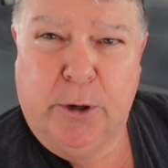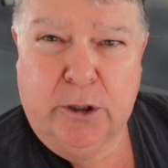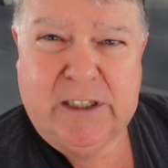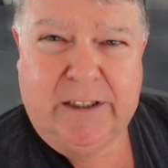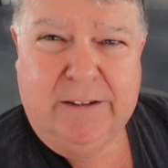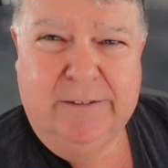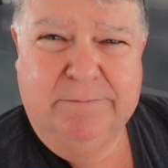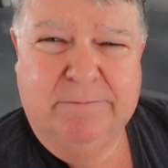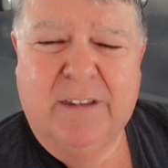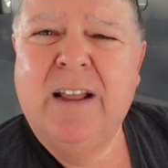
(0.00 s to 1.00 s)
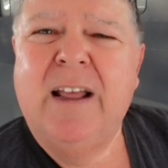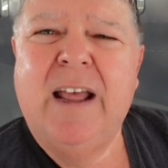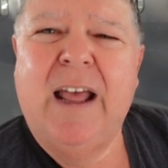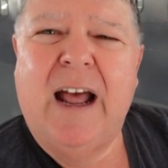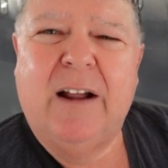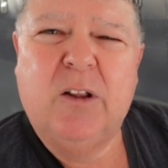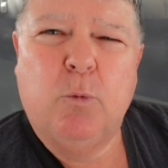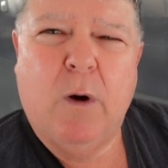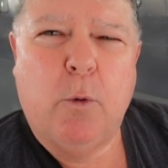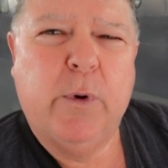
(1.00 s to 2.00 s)
person
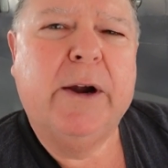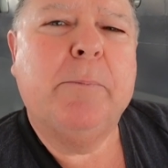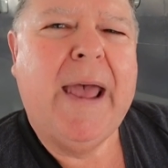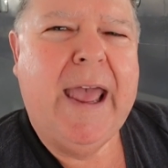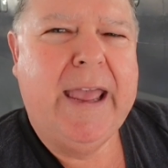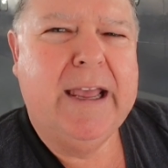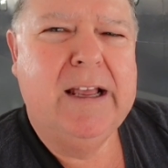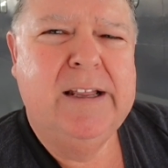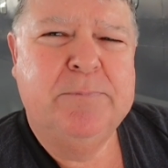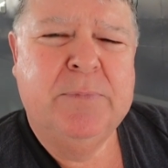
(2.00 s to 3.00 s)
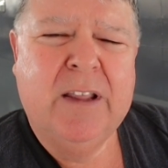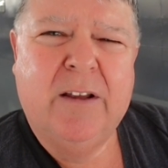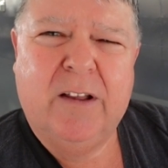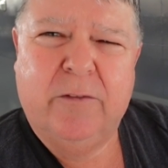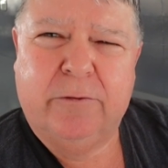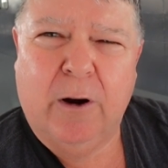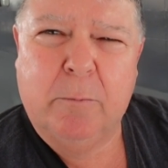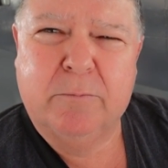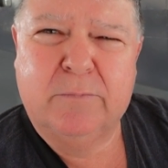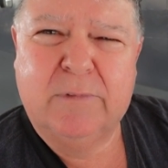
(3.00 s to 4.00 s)
what we're paying
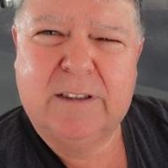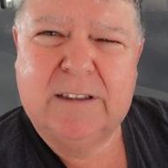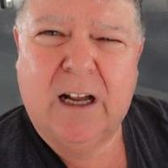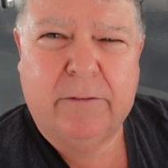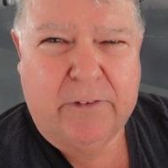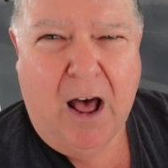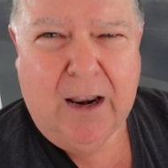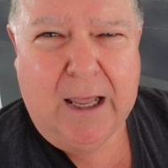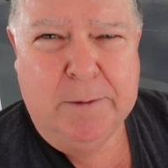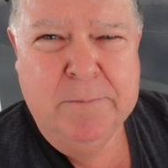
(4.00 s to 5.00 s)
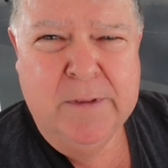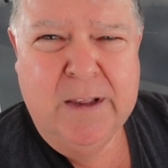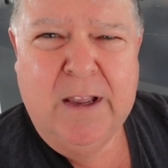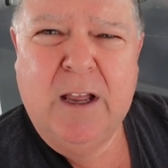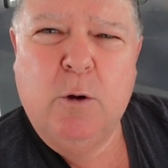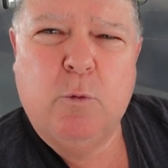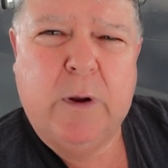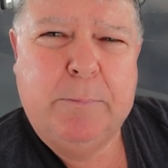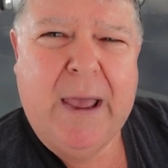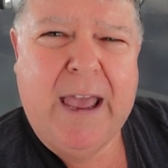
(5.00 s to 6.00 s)
from Kavala,
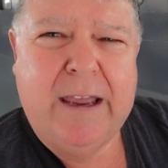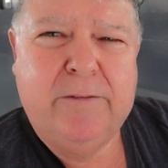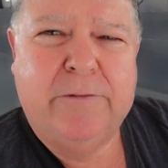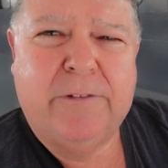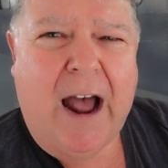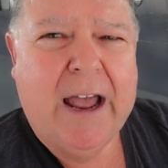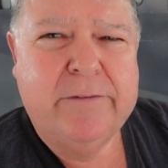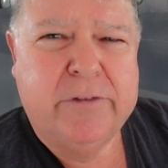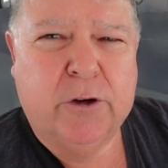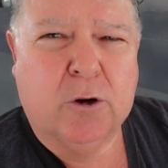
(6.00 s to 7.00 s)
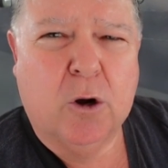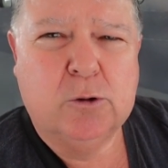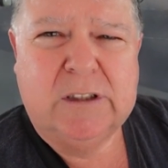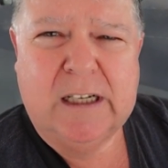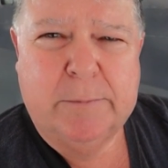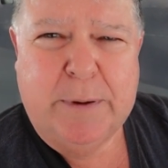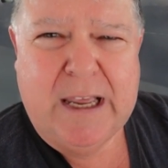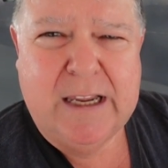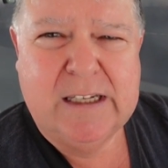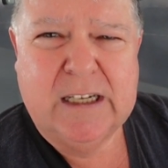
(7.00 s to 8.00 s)
we paid five euros a
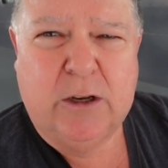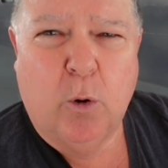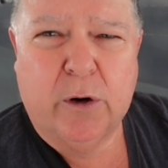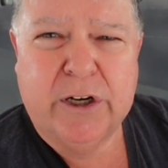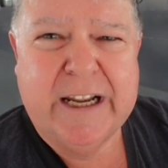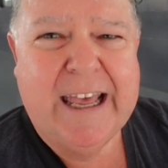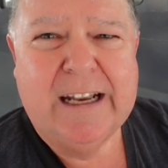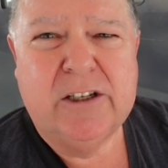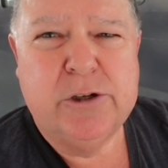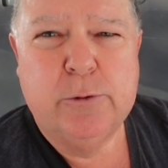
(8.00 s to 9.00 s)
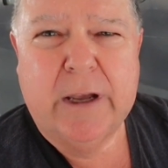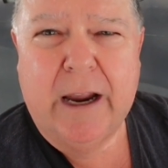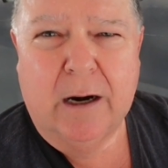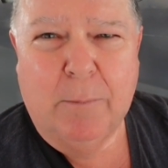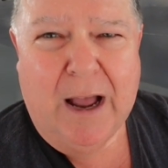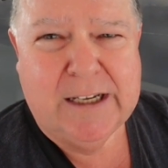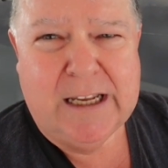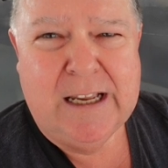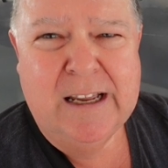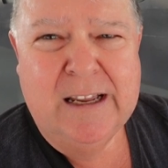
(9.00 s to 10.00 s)
piece in order to get to Keramoti,